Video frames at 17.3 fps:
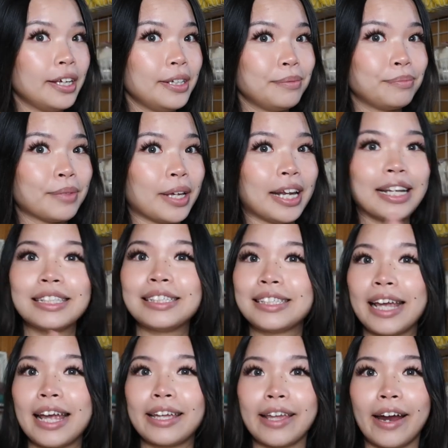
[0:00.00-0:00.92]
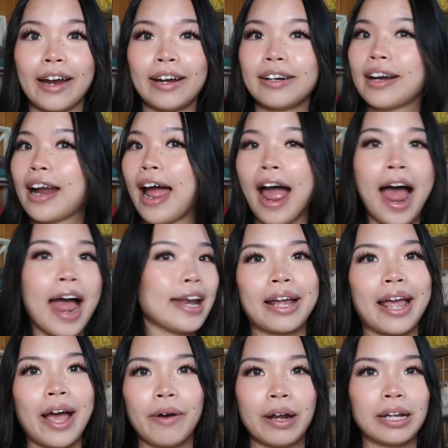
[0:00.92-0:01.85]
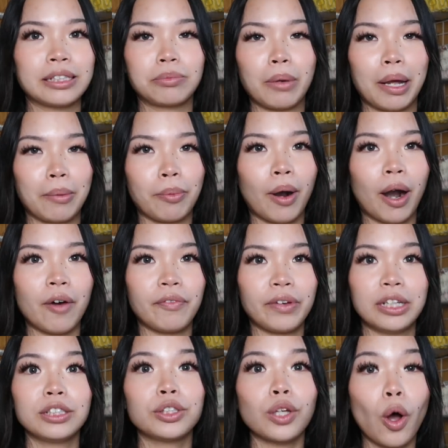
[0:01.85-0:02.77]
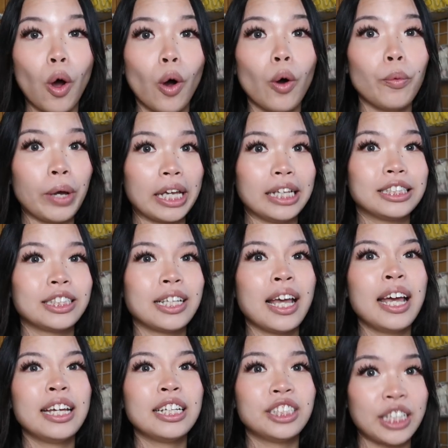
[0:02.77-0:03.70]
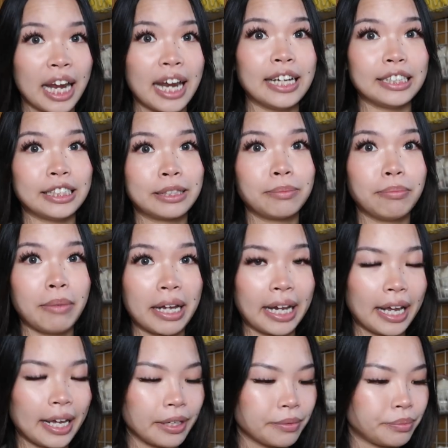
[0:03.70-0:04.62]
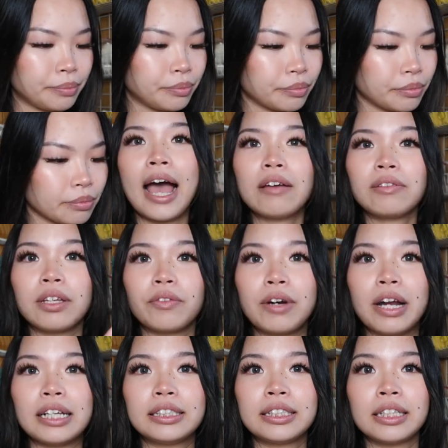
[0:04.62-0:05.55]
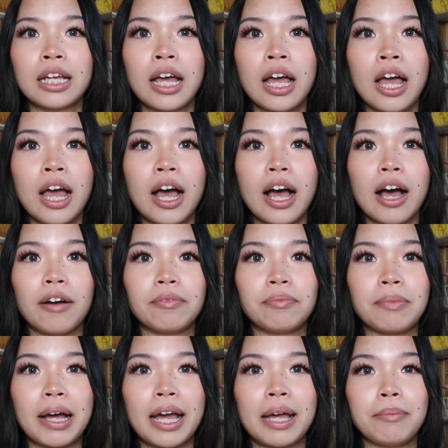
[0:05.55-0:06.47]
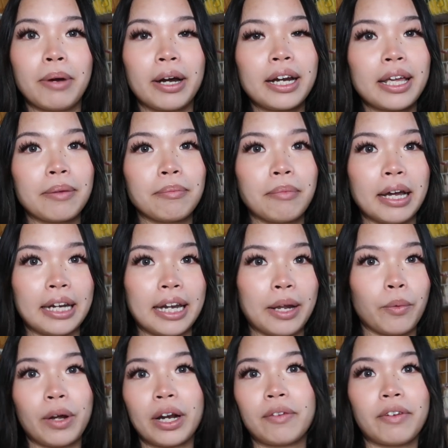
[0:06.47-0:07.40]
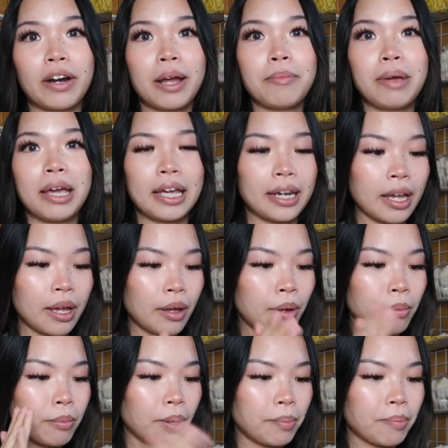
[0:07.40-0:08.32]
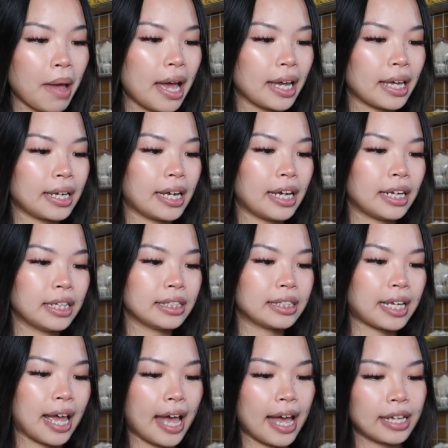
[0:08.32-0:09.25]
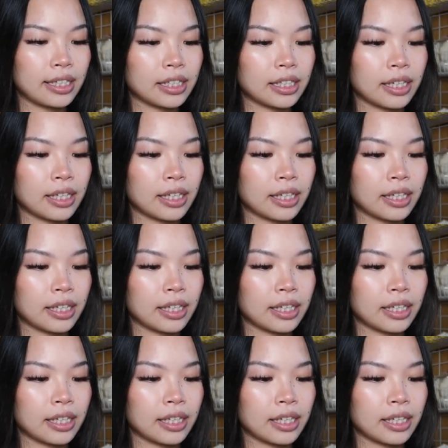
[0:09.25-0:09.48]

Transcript: wallet. They stay there. It's never count as my profit. It's always change money. And then I have the rest of my market money, whatever I made, put back in here, this